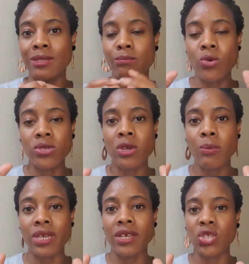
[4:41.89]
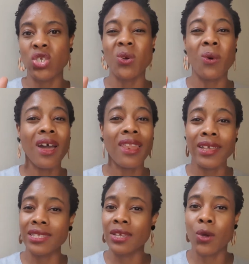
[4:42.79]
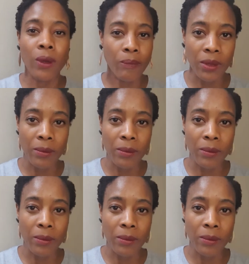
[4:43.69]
more so because, you know what, I like to equip them,